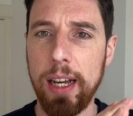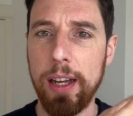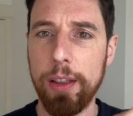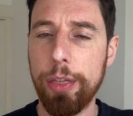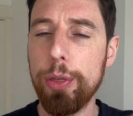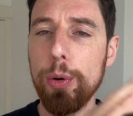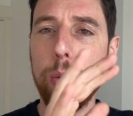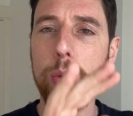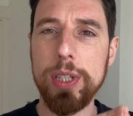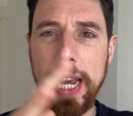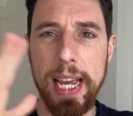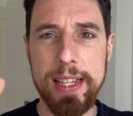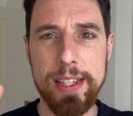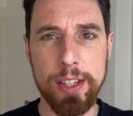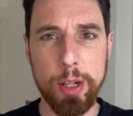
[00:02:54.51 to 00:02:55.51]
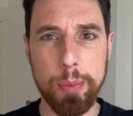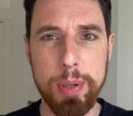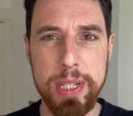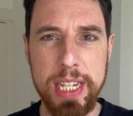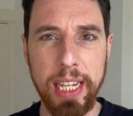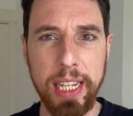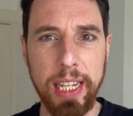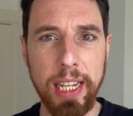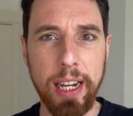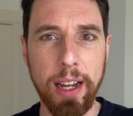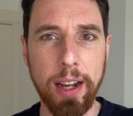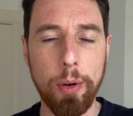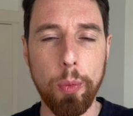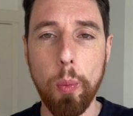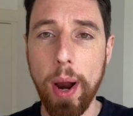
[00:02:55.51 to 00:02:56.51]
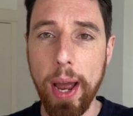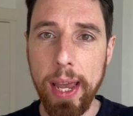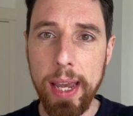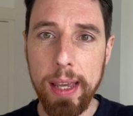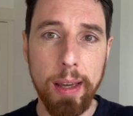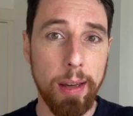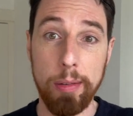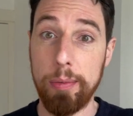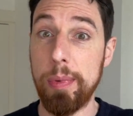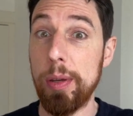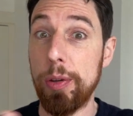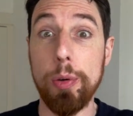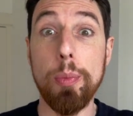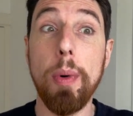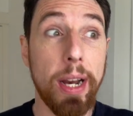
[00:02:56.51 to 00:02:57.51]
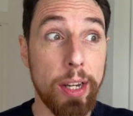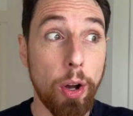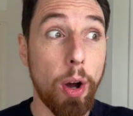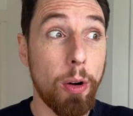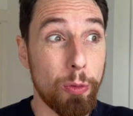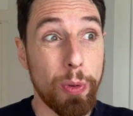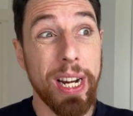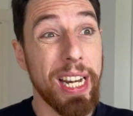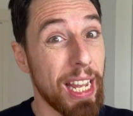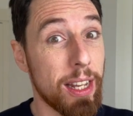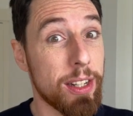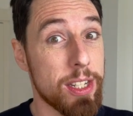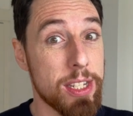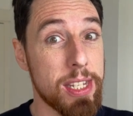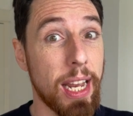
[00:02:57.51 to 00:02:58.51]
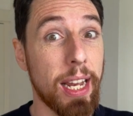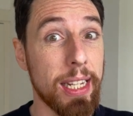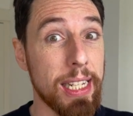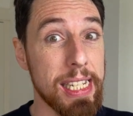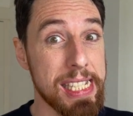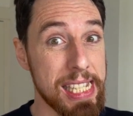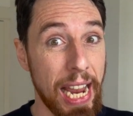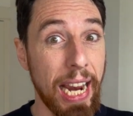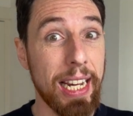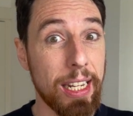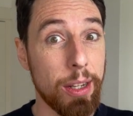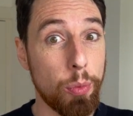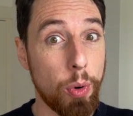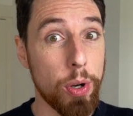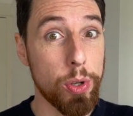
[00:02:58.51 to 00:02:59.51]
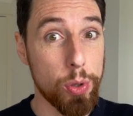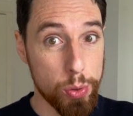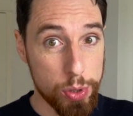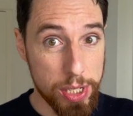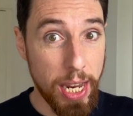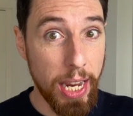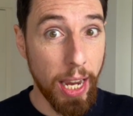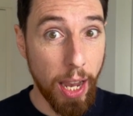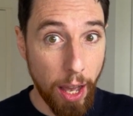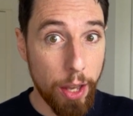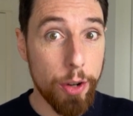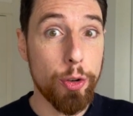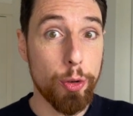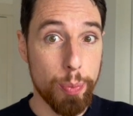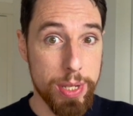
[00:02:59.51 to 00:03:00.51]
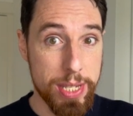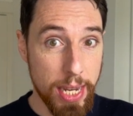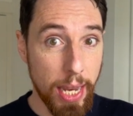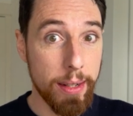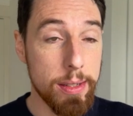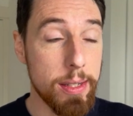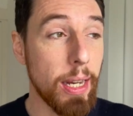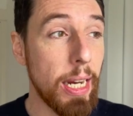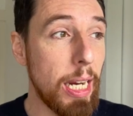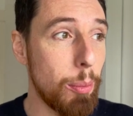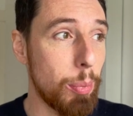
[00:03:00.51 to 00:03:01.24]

thought ends in a particular way. You might not really understand exactly what you're saying 100%